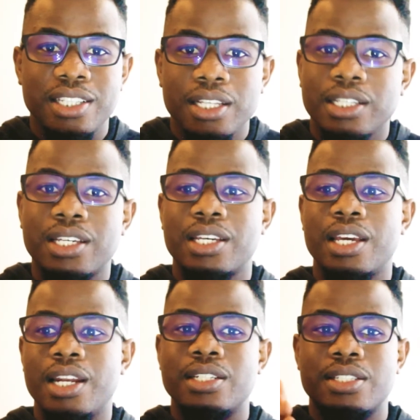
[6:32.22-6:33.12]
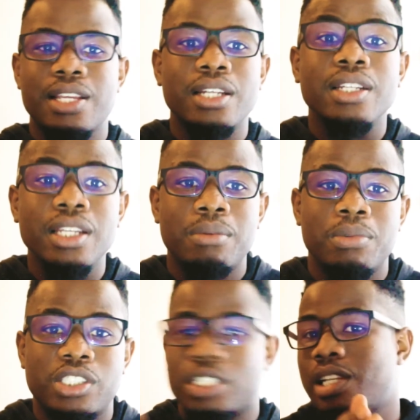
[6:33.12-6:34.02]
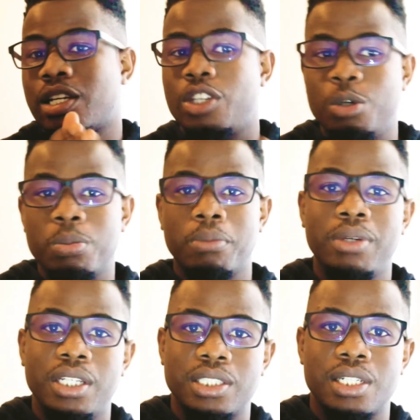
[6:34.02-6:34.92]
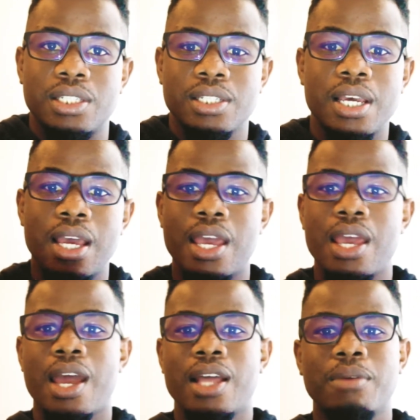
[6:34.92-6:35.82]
an image just like a human being does, and that